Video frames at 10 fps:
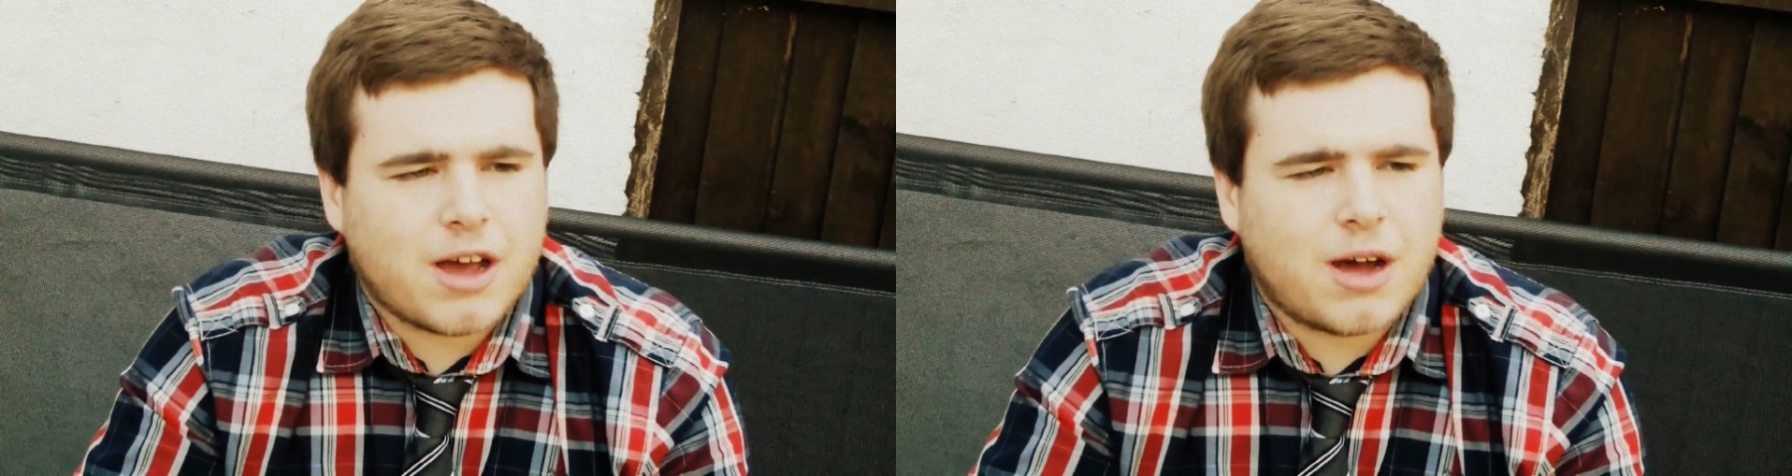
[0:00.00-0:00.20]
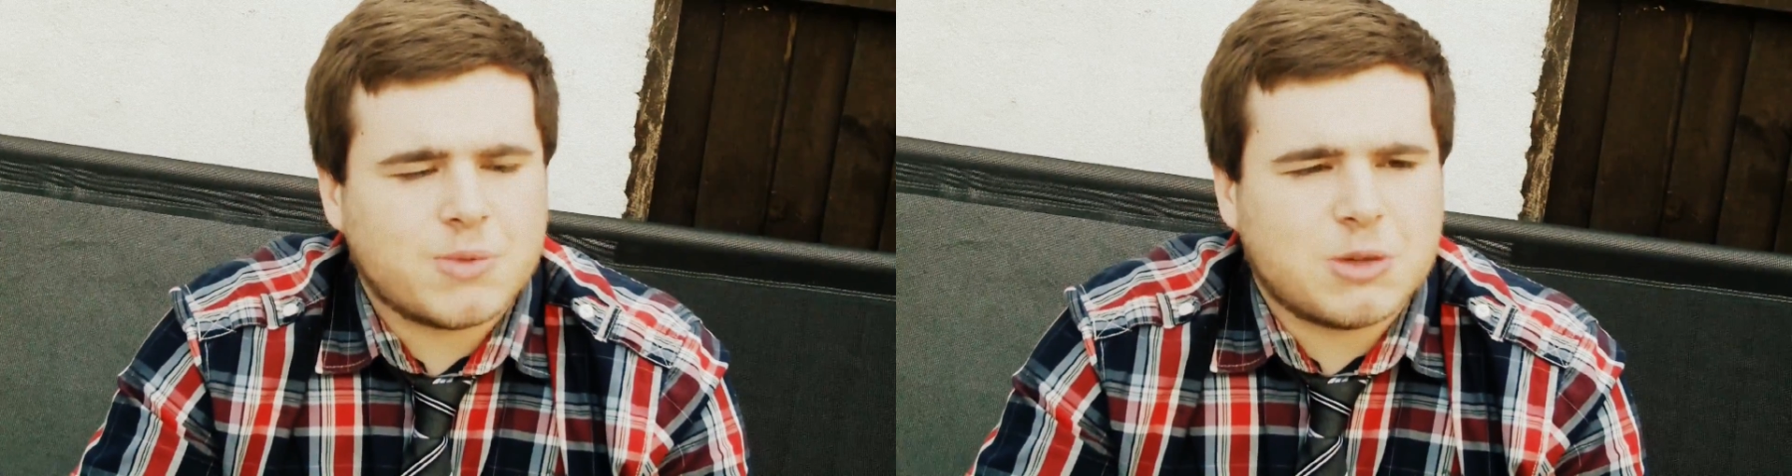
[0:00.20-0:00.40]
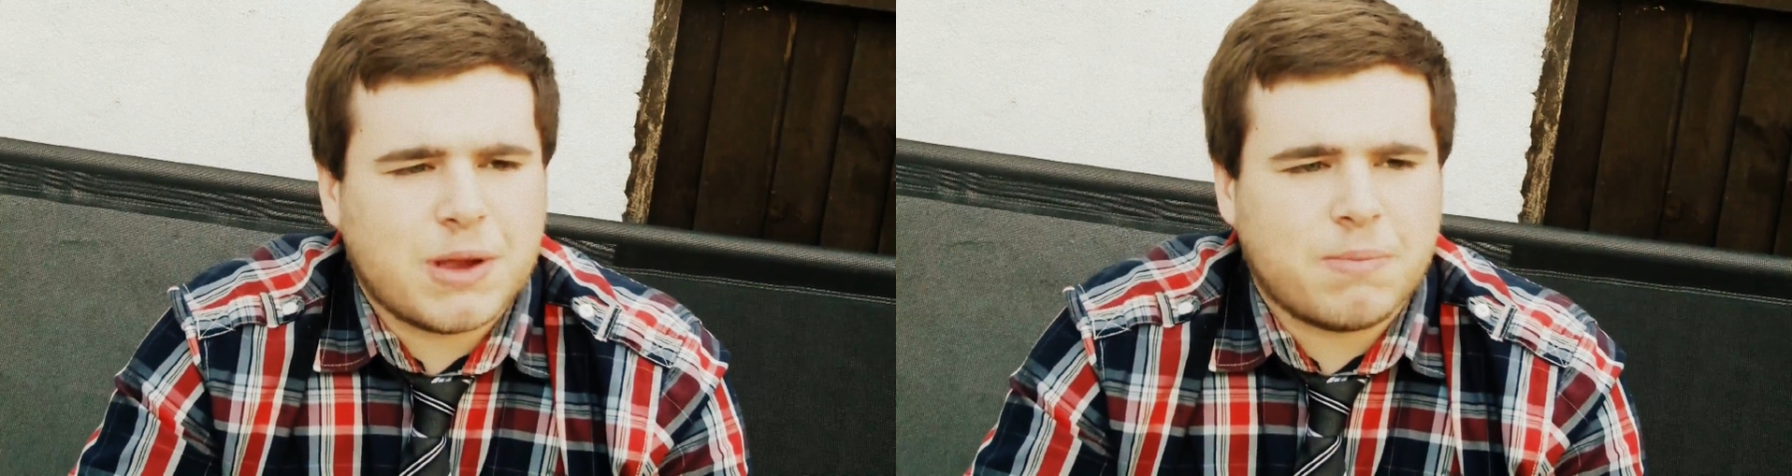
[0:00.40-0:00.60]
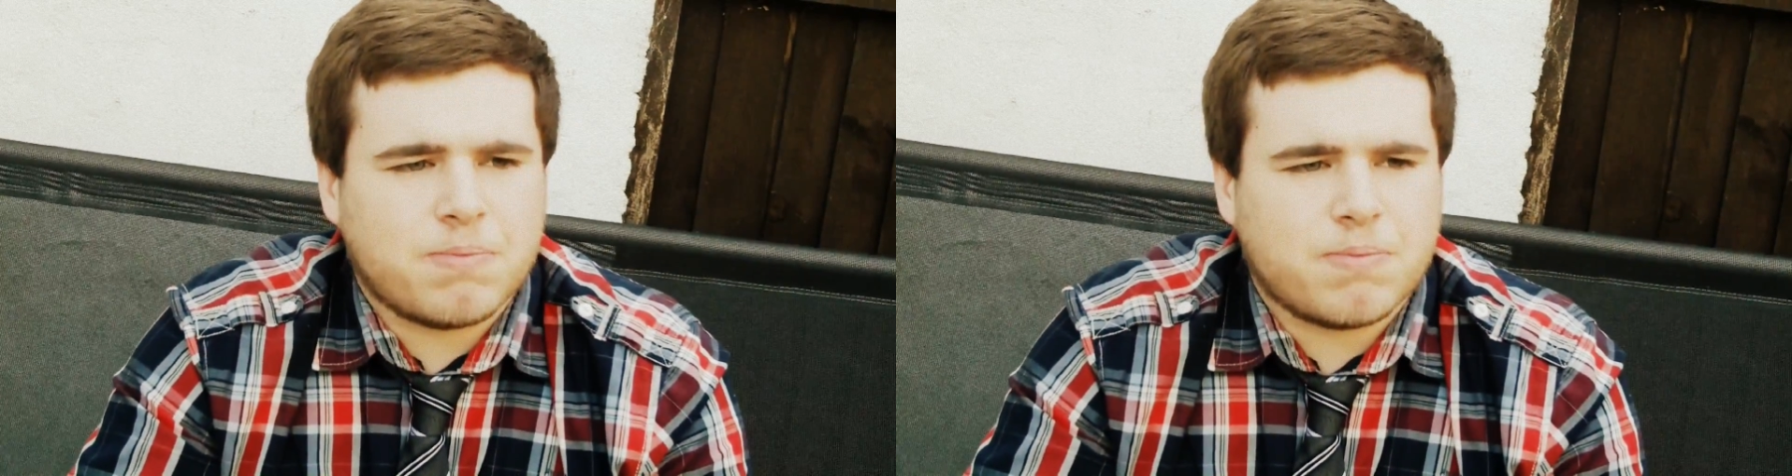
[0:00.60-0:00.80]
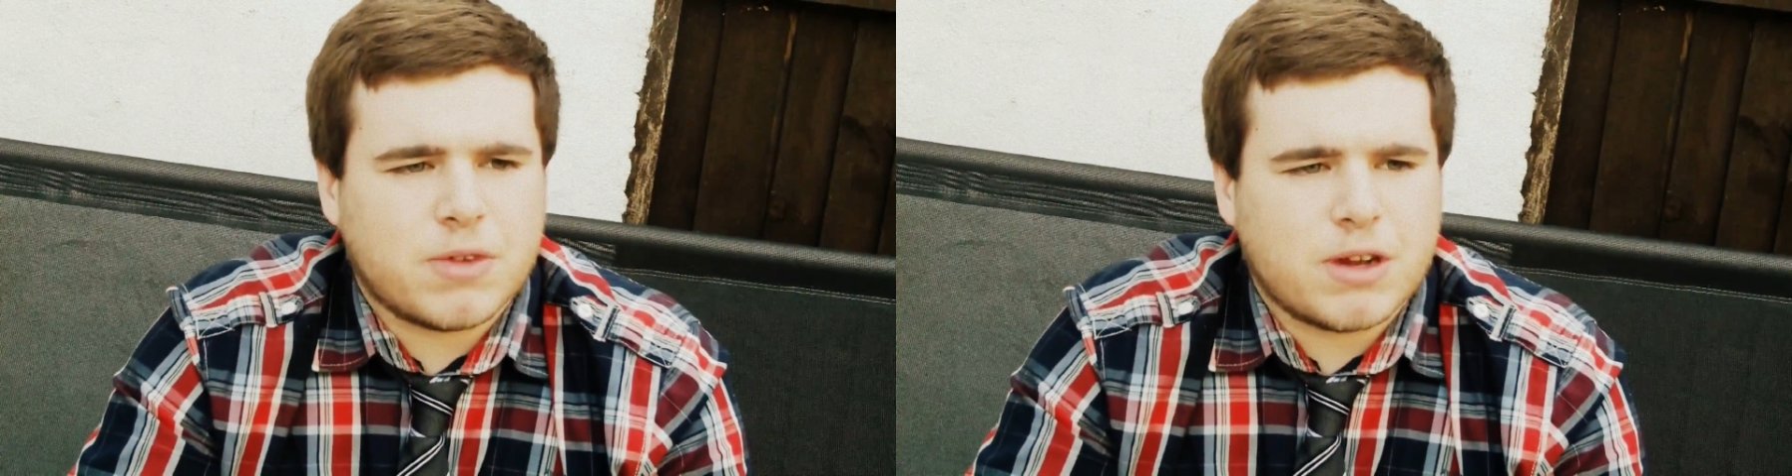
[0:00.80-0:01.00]
I'm just being
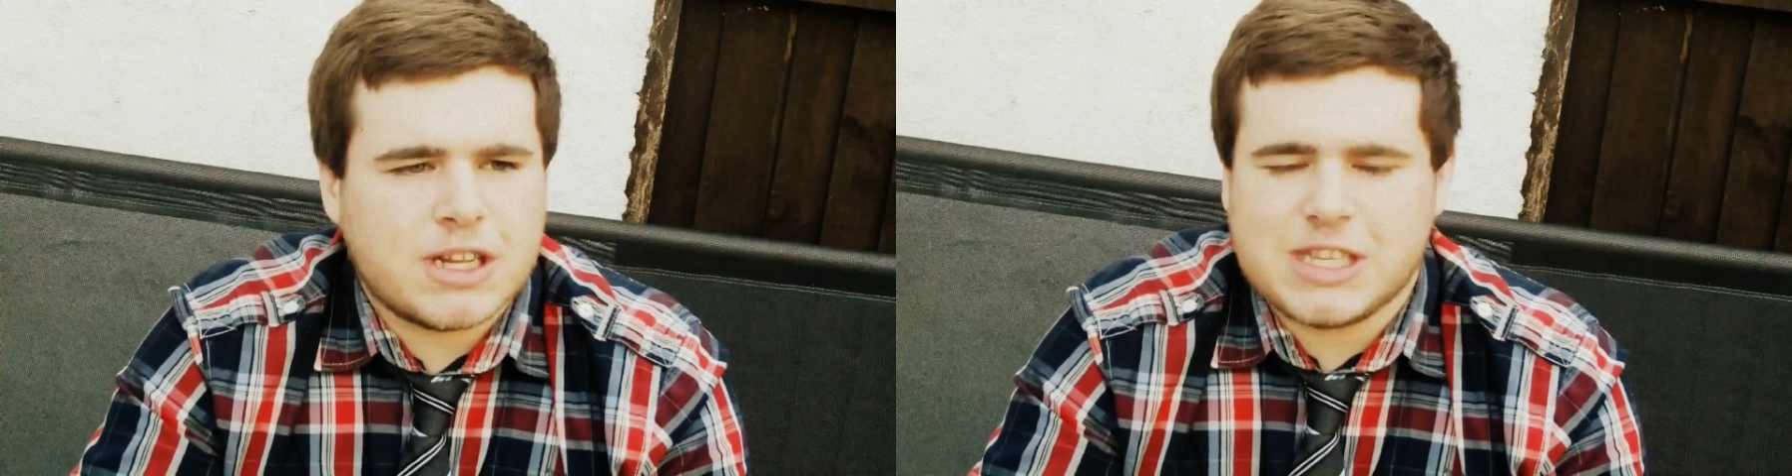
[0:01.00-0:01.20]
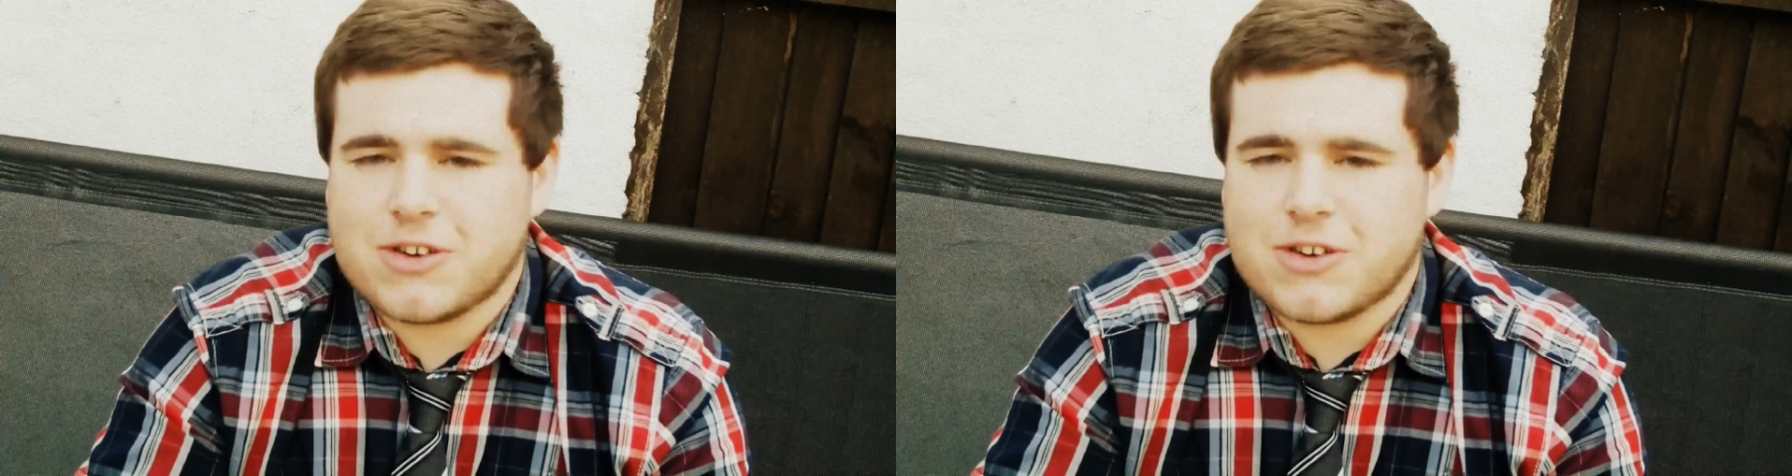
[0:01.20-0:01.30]
nitty